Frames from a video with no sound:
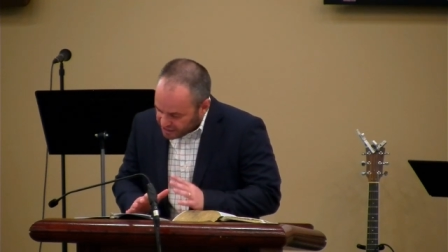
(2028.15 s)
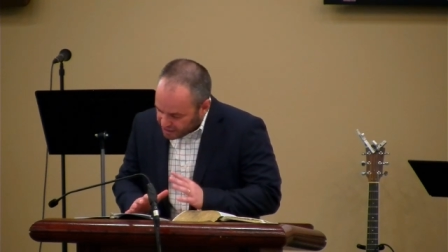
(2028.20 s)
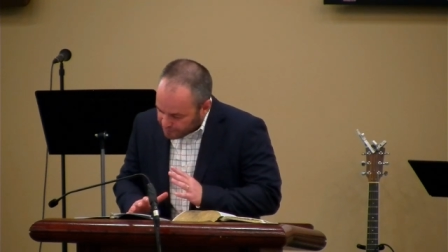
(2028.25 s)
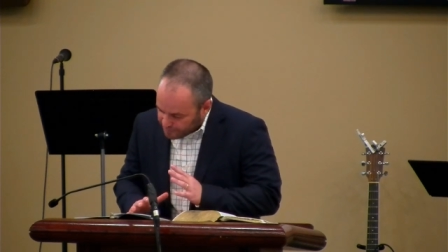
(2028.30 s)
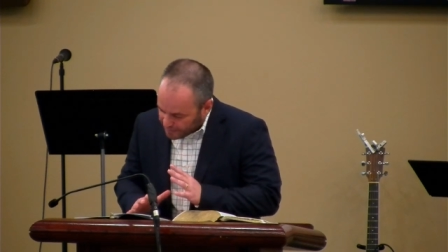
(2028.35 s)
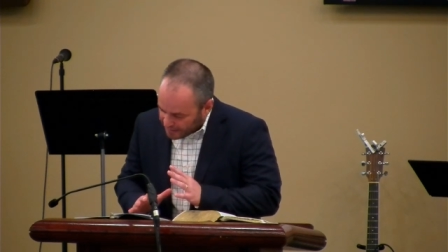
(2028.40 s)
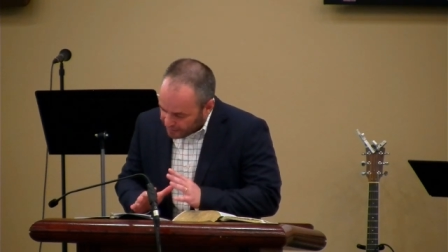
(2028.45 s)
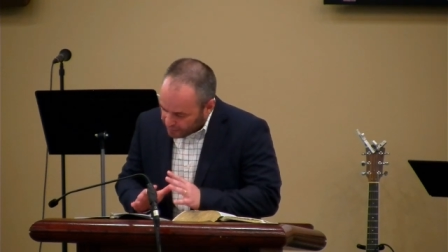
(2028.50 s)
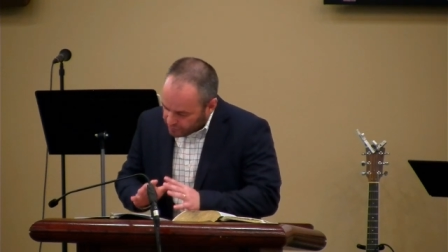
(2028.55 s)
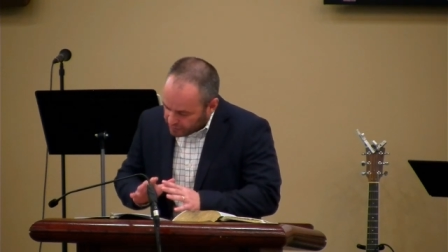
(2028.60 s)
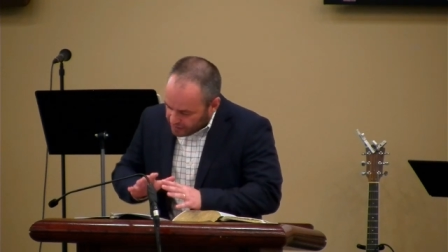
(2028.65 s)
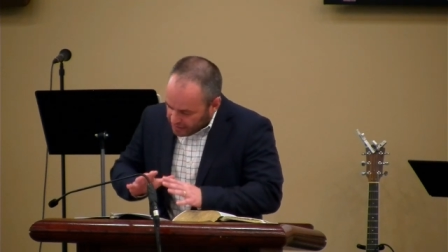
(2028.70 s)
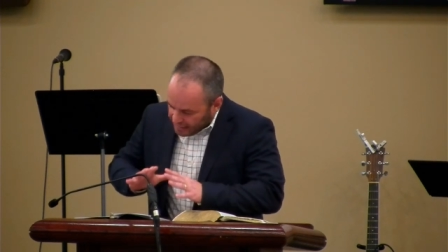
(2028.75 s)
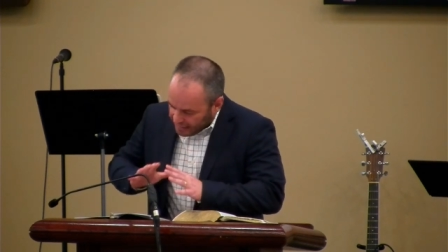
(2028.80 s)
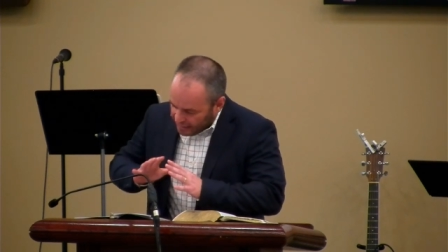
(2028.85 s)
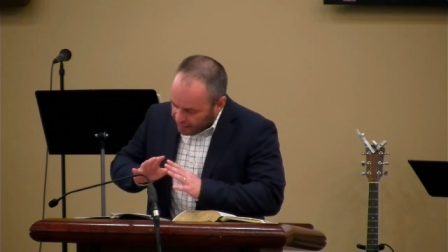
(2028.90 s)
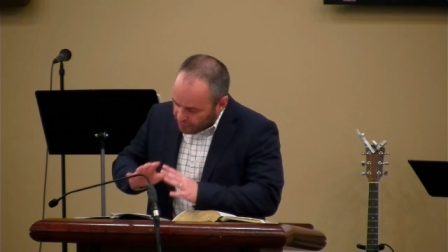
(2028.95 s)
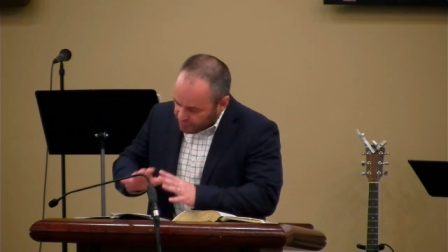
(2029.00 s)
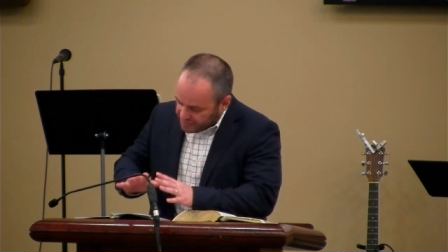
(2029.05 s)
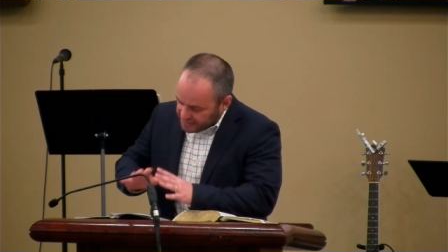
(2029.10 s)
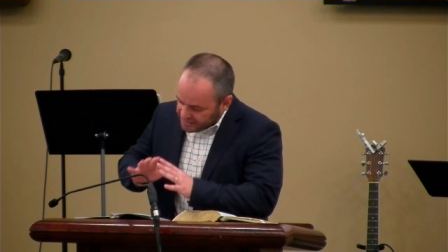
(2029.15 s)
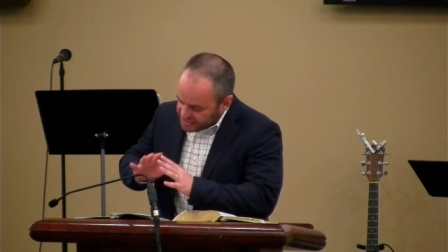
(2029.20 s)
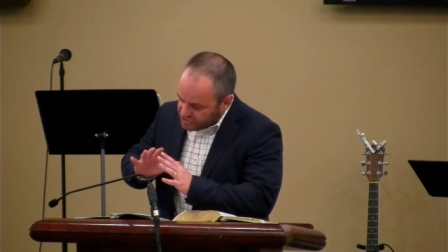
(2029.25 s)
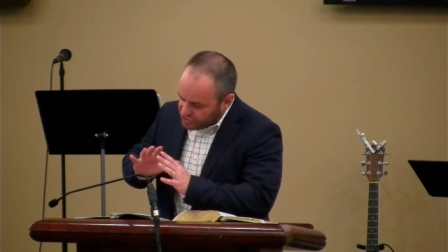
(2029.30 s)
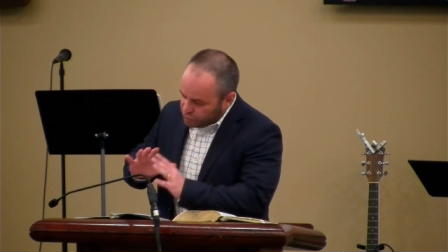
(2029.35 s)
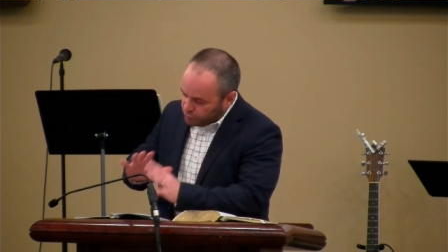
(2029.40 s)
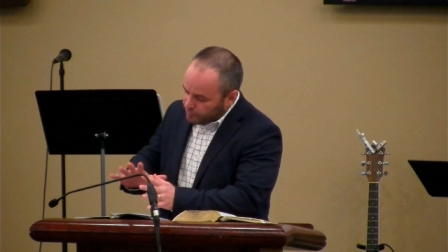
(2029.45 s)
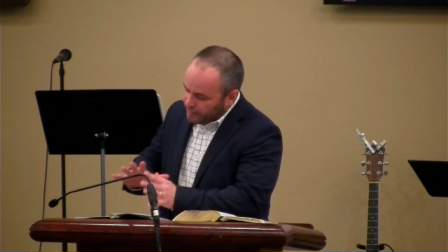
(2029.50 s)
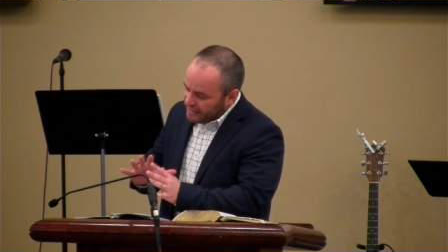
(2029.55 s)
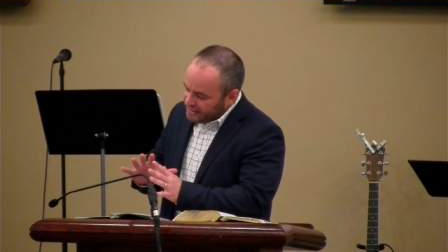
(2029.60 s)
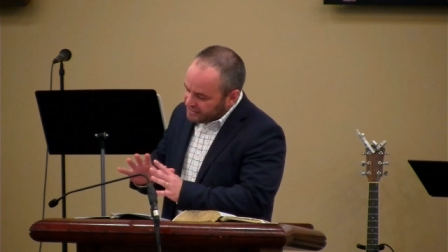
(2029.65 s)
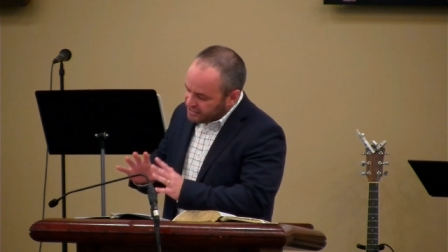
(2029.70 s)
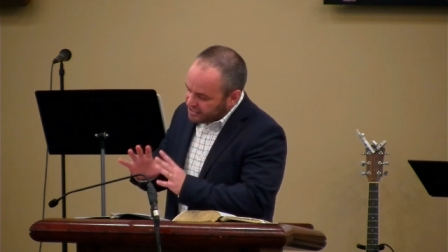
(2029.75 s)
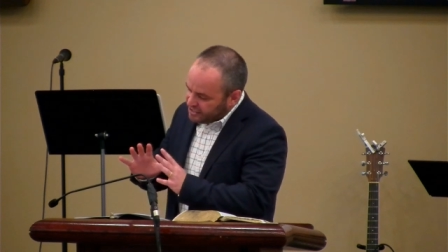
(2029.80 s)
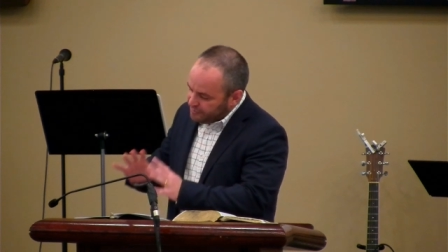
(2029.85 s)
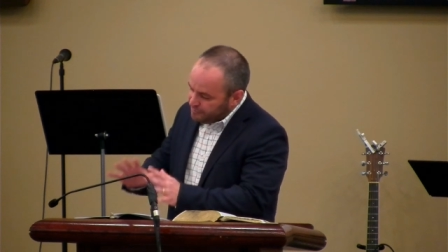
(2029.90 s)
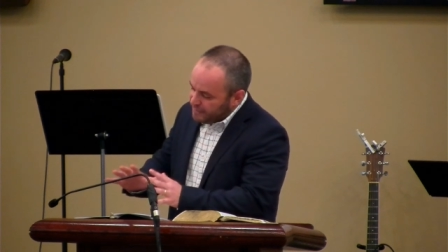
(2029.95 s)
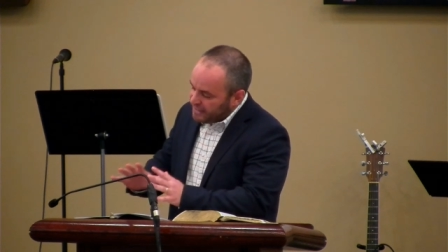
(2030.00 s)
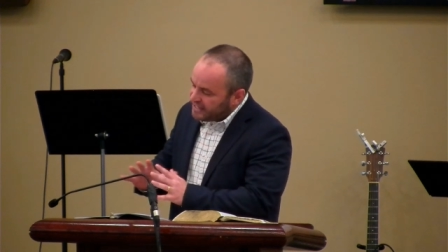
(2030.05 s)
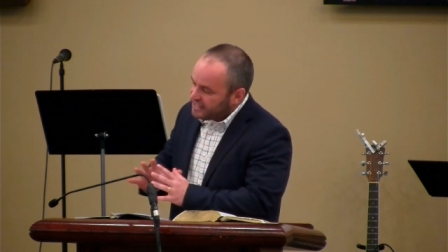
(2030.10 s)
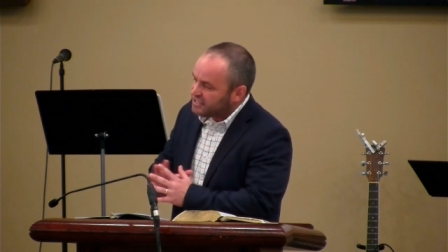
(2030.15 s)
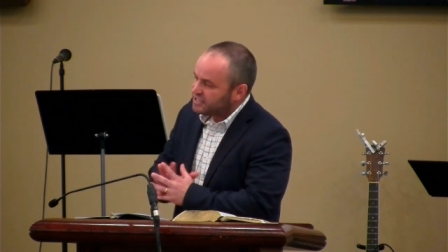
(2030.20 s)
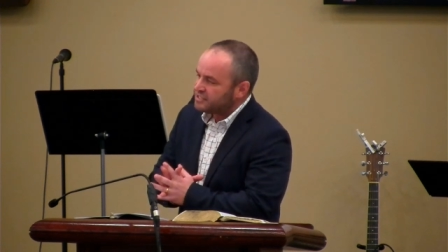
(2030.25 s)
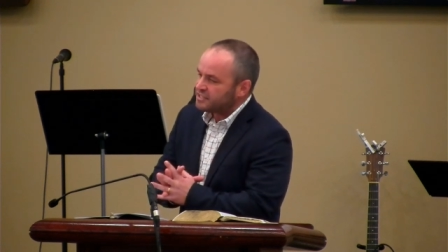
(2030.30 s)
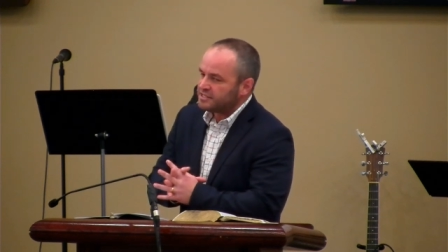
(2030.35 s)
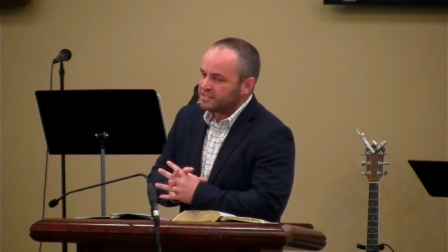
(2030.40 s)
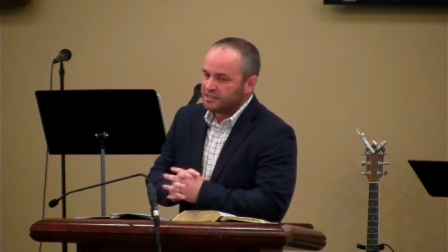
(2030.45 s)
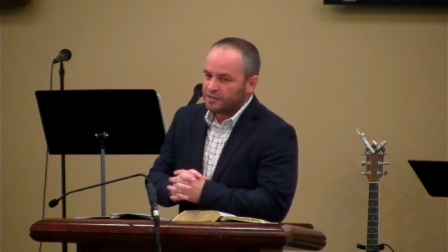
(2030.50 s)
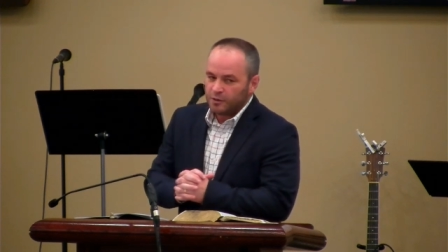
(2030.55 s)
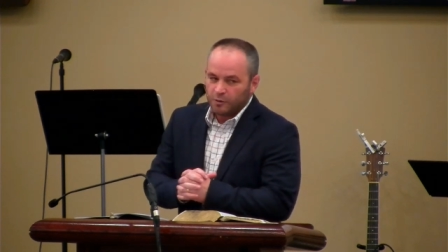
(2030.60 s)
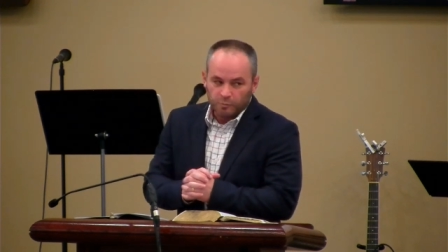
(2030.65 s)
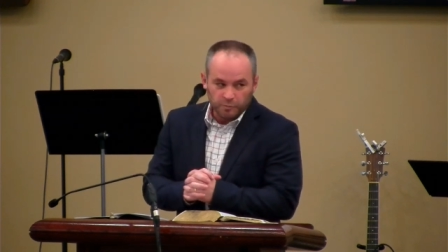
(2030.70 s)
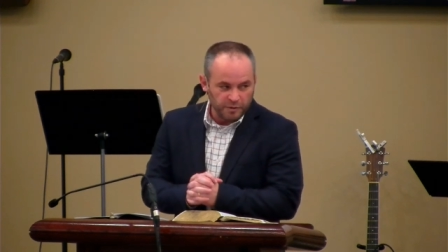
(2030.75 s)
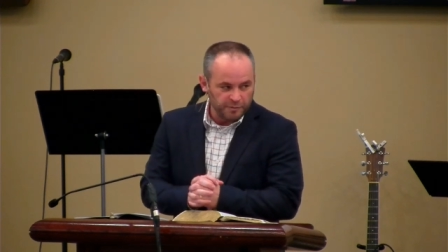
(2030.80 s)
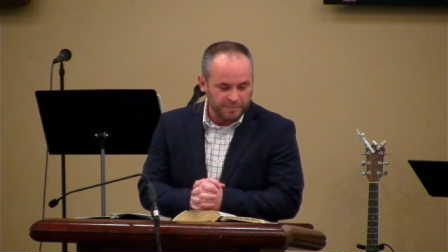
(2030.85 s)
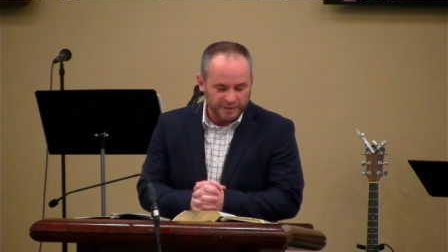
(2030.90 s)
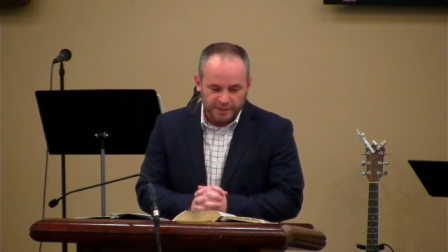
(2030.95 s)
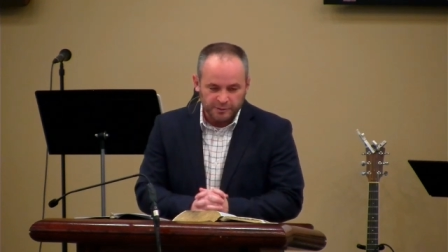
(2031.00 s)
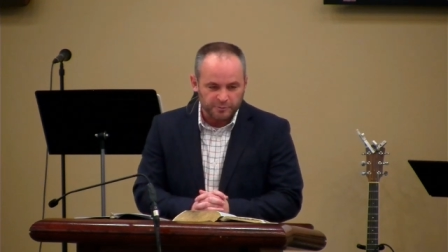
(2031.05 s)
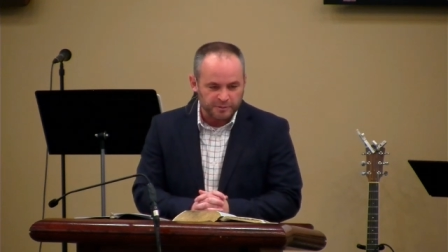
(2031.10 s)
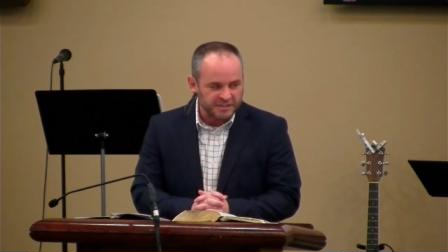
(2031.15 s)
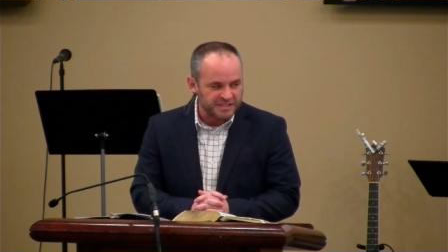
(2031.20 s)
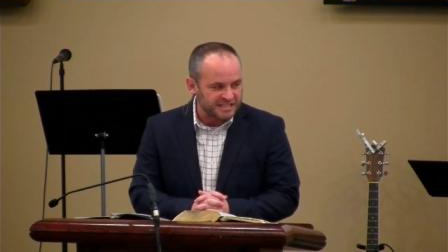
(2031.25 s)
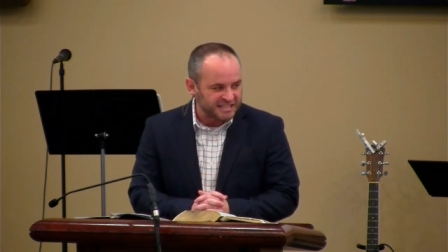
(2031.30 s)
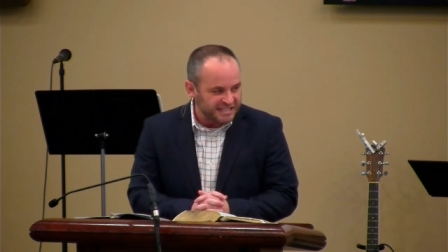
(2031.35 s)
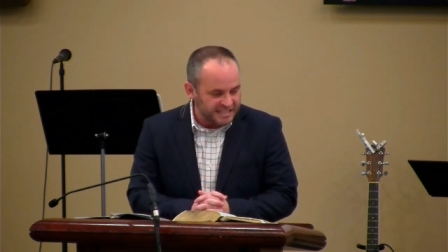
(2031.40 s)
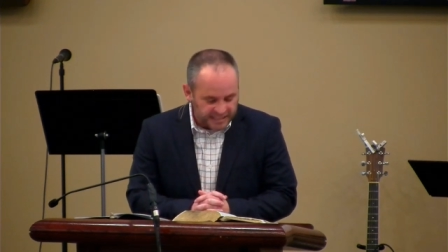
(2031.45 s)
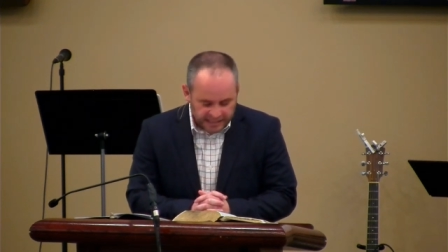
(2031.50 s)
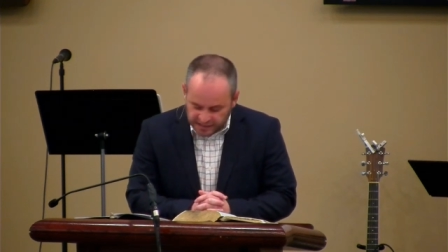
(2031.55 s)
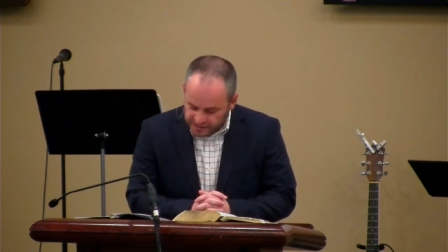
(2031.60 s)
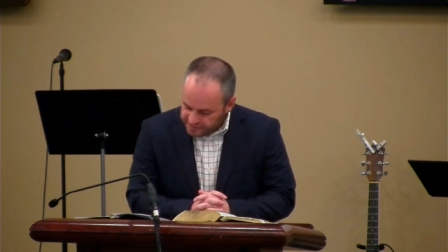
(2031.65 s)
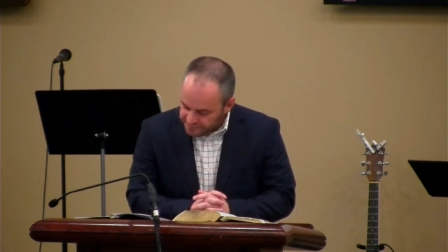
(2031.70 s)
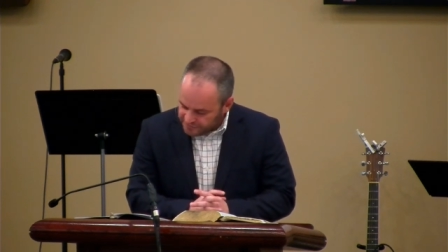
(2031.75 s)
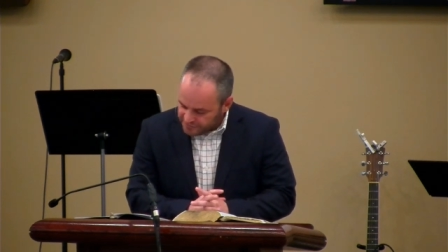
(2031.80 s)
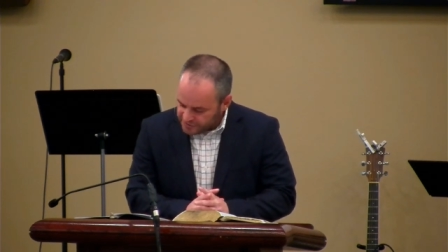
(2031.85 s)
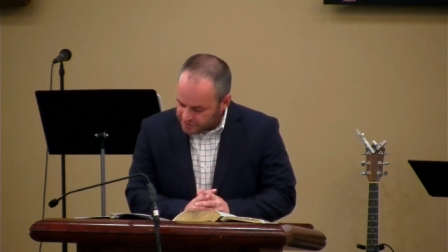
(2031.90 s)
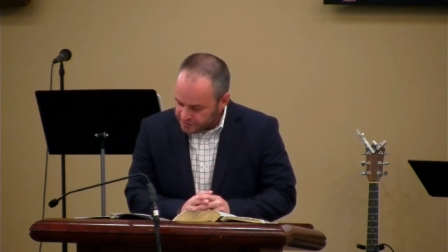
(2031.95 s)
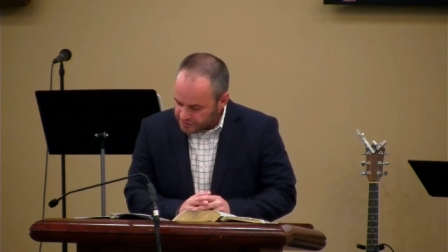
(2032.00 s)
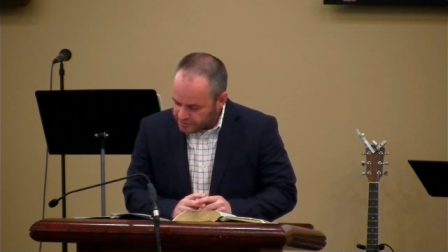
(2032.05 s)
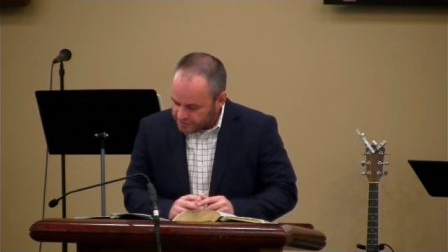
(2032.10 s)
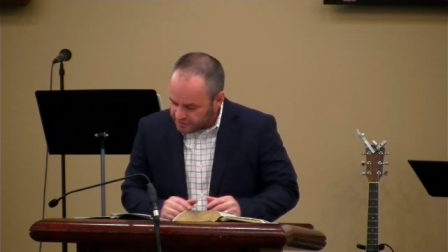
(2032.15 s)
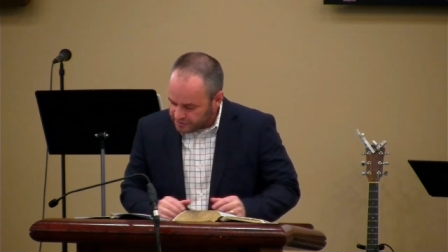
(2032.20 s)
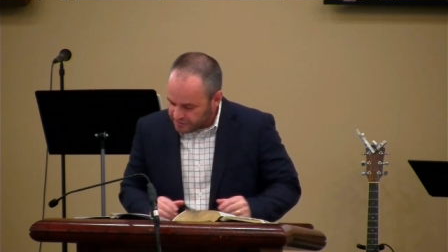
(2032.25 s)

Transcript: about how these direct commands will be received.